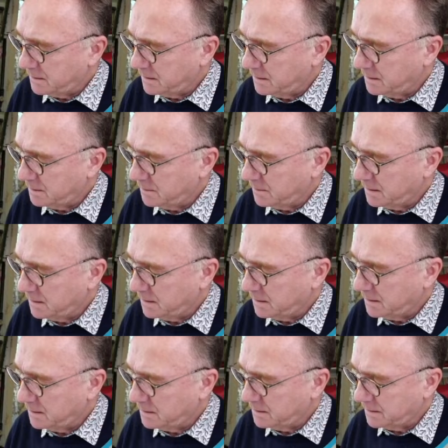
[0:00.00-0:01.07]
long
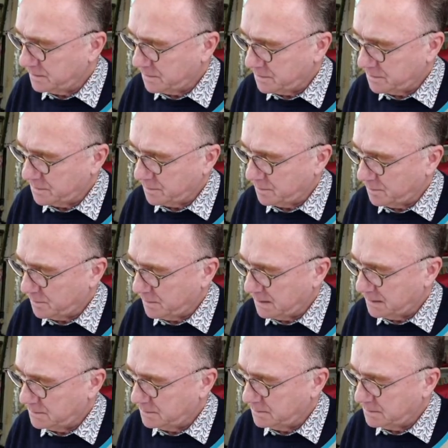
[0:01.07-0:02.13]
one and a short
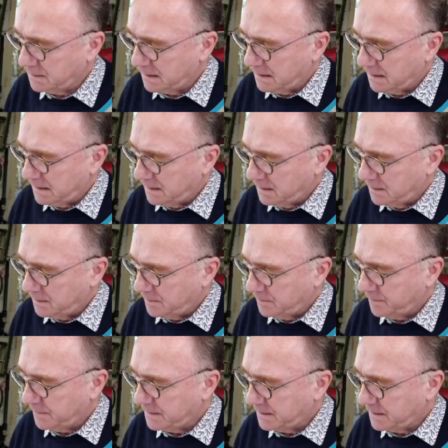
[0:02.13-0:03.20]
one,
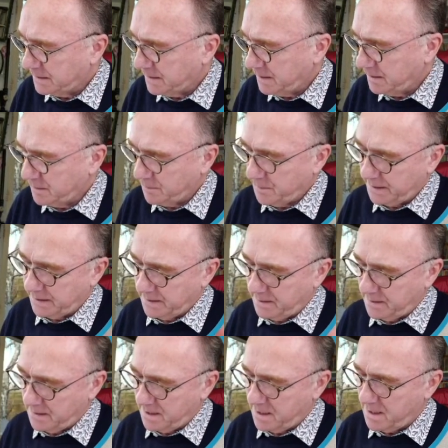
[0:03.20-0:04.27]
fit another one
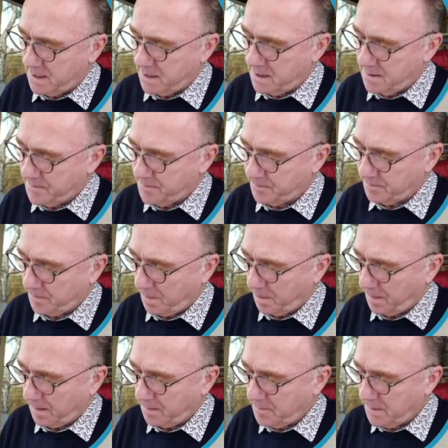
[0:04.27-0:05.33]
in there,
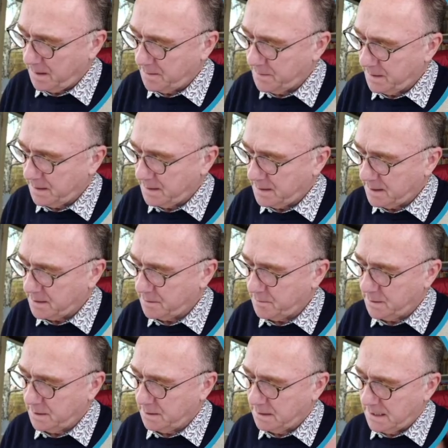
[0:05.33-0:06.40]
maybe another
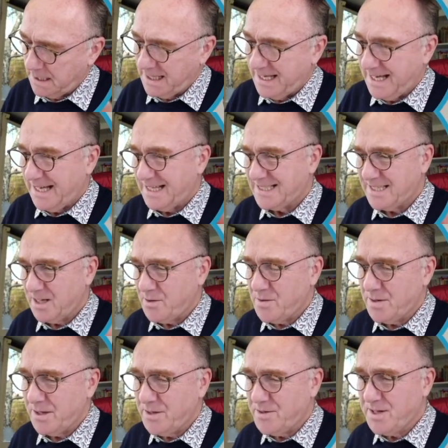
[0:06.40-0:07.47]
one. So
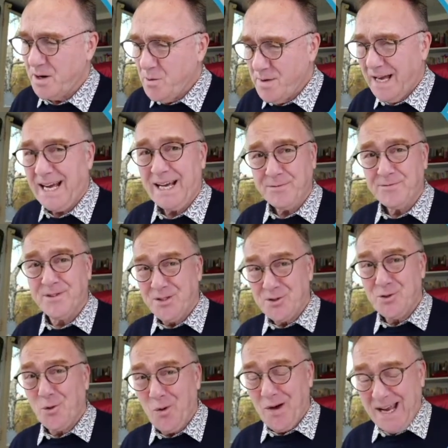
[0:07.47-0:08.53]
you don't have to
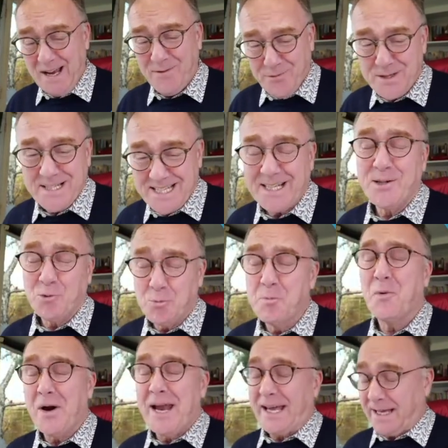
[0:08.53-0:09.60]
draw every single
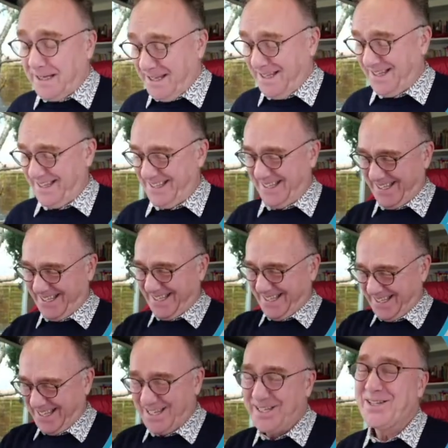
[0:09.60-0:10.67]
brick.
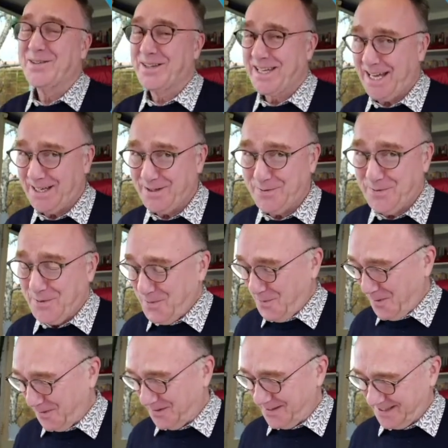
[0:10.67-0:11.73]
You can if you
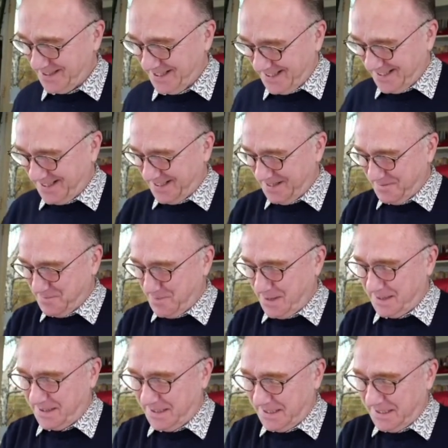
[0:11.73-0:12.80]
want,
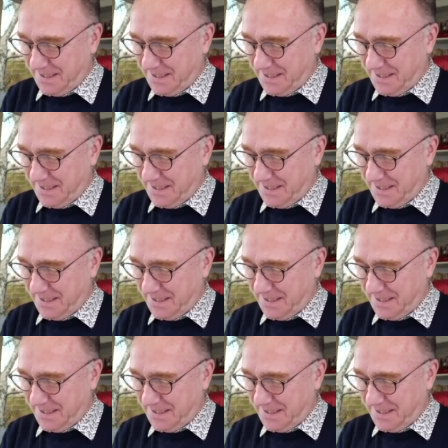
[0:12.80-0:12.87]
but